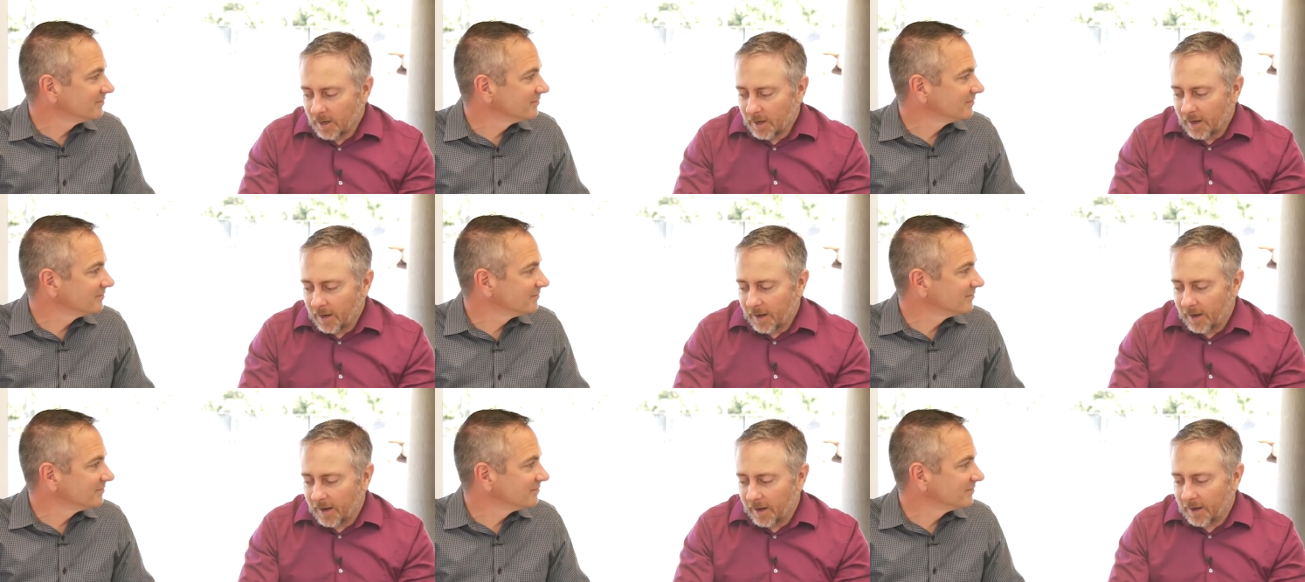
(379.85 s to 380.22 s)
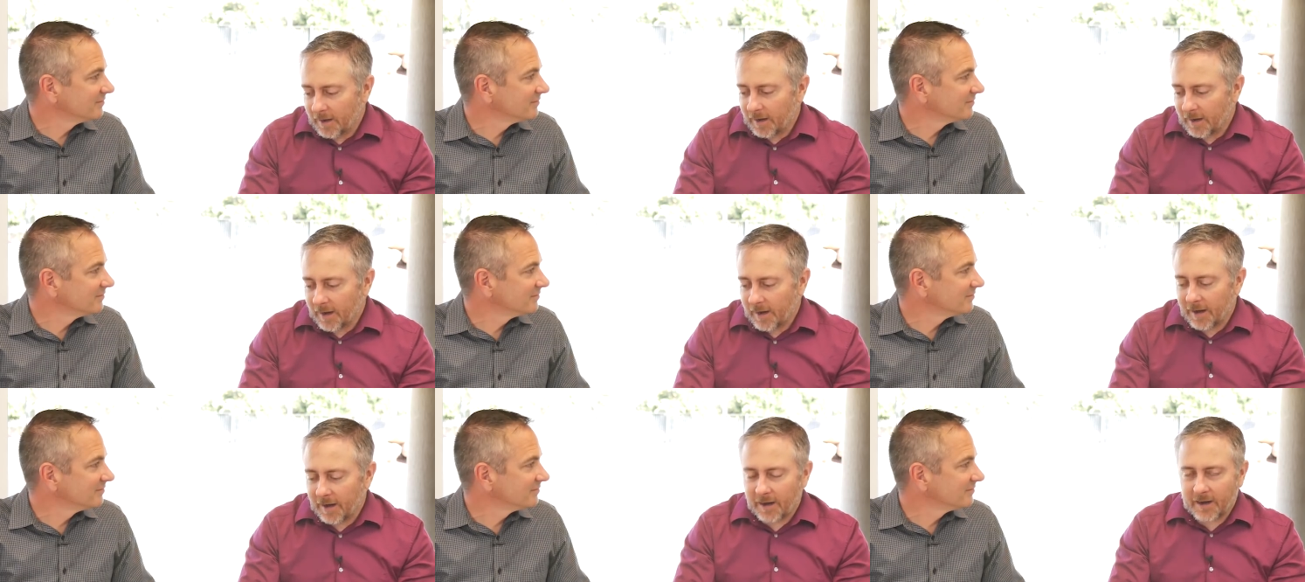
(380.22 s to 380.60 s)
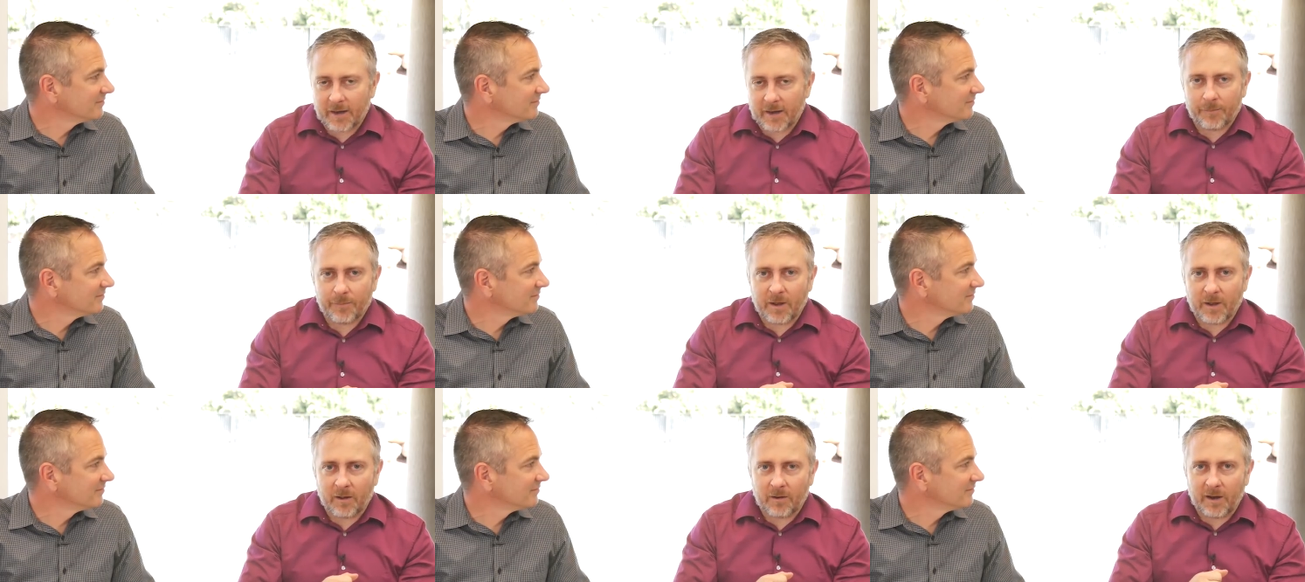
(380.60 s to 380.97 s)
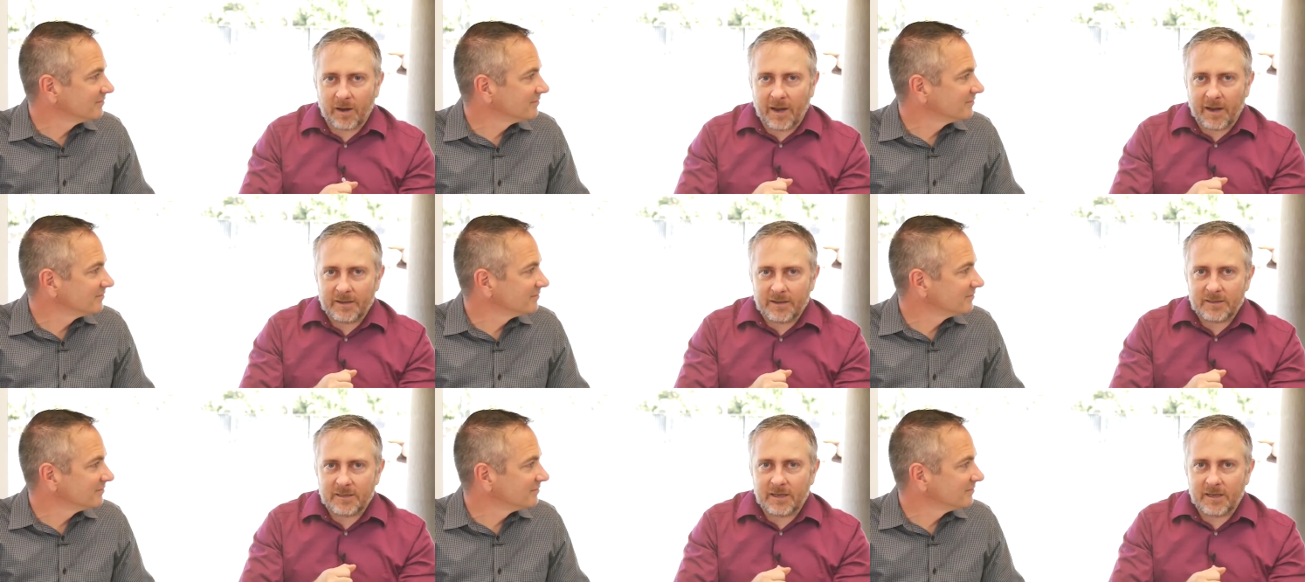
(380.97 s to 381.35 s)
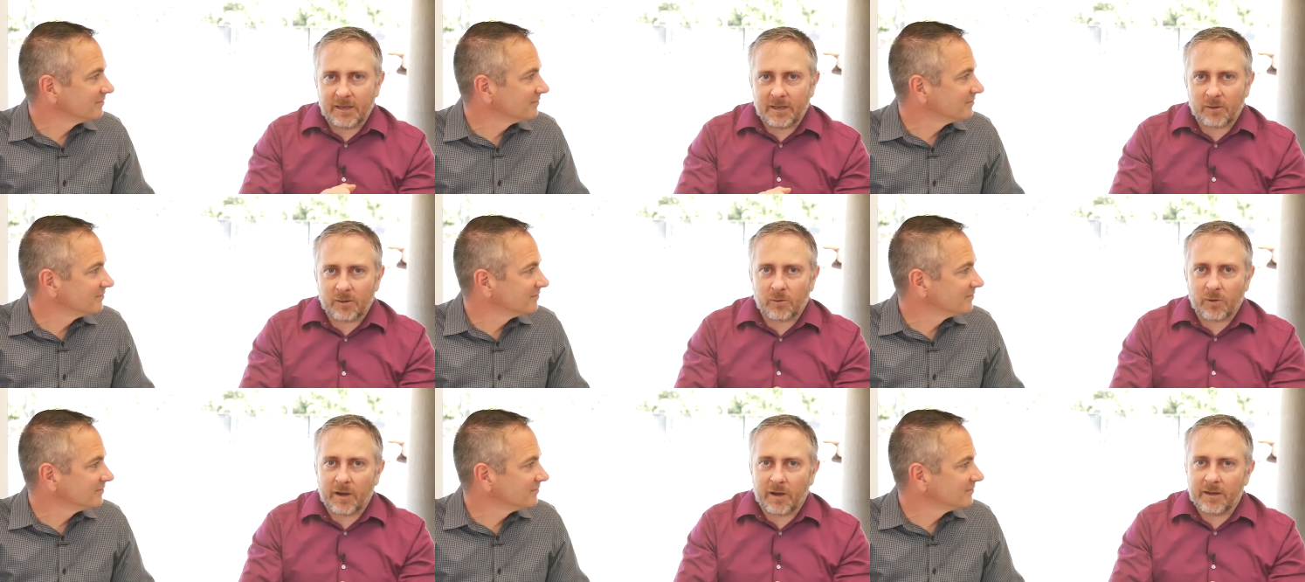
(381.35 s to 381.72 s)
Speaker 1: and I had about
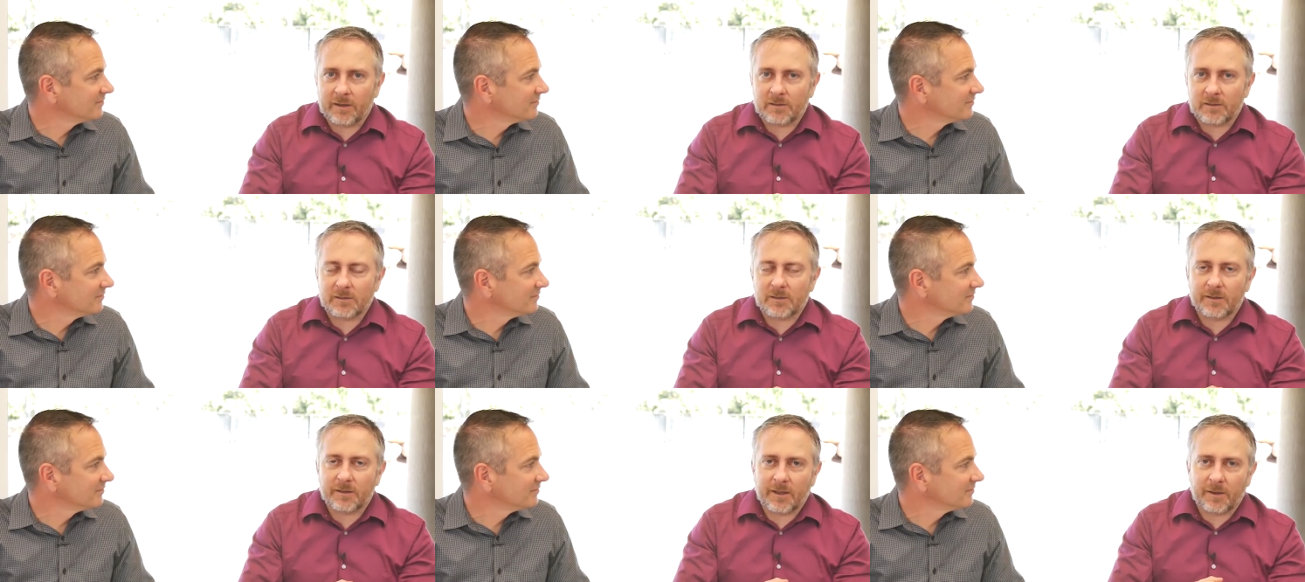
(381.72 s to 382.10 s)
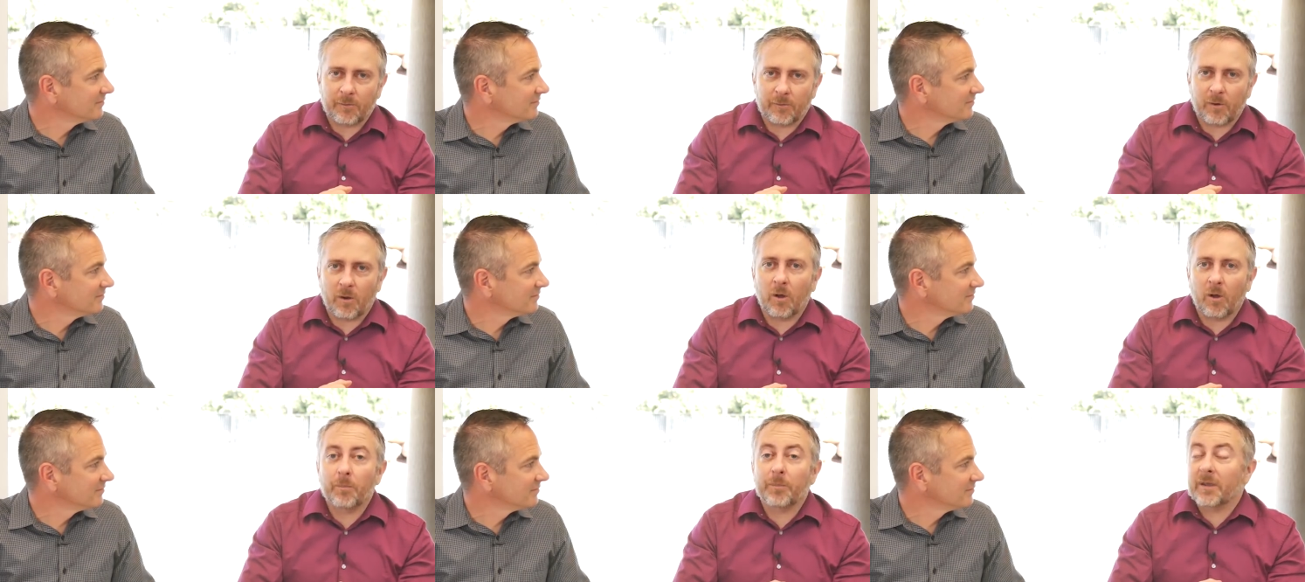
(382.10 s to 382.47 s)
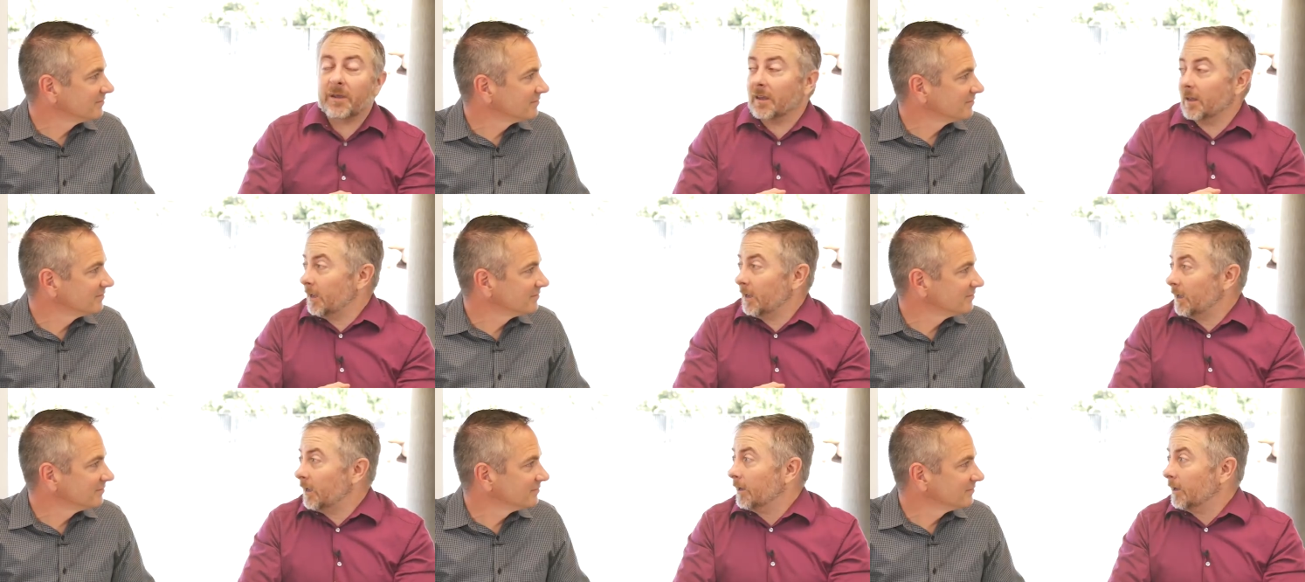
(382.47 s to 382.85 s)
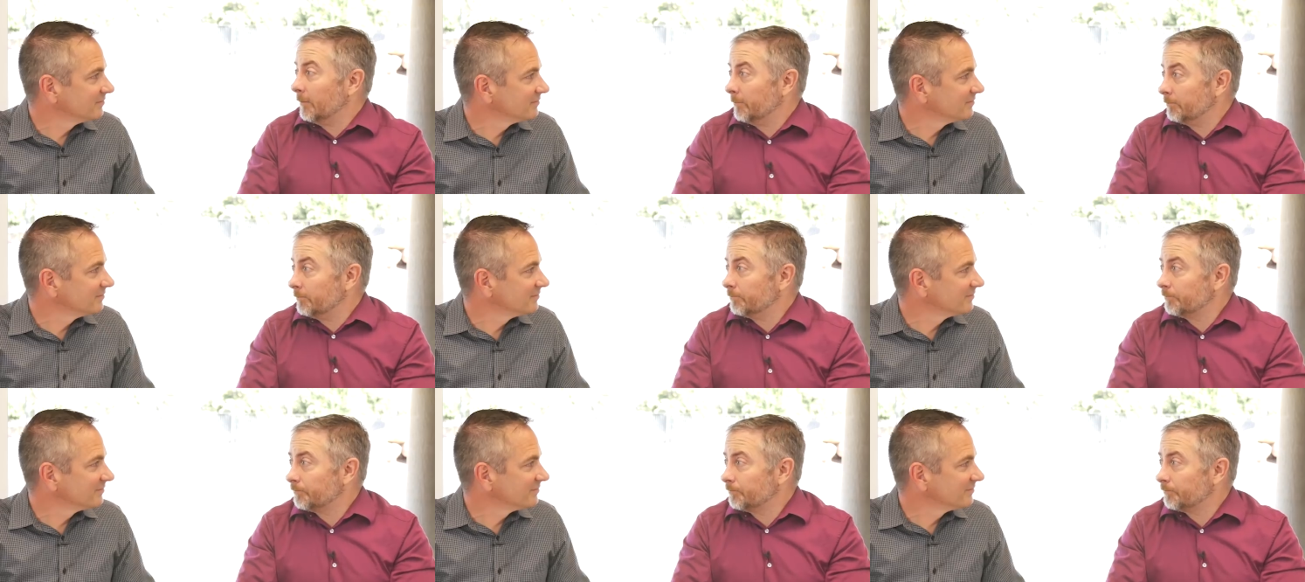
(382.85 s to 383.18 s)
18 credits, and they were all PE.